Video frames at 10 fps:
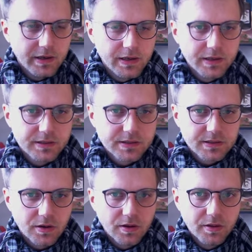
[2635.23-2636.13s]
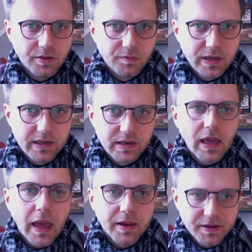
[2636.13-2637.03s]
is on the wiki
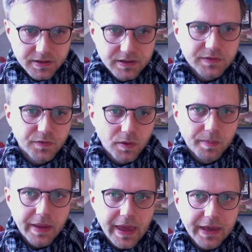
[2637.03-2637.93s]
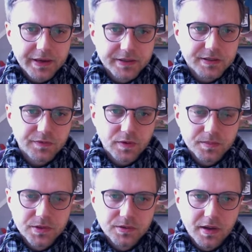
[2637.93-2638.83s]
and it is from Engys from
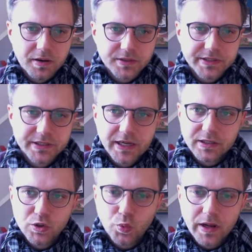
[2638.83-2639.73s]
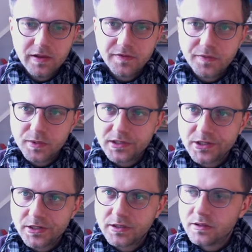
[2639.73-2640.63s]
2012, which
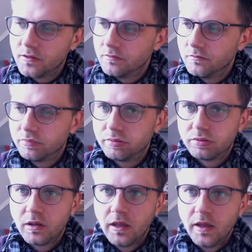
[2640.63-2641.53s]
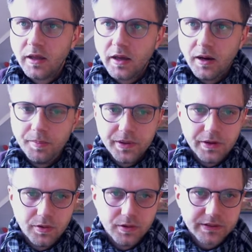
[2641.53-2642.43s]
is um, a bit
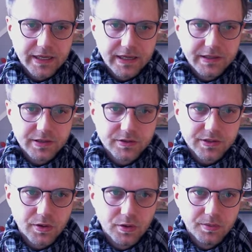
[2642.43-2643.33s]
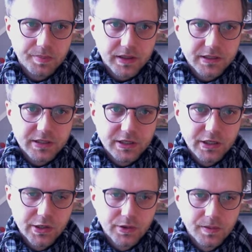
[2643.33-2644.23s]
old, eight years old, but
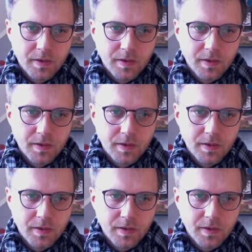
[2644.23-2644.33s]
here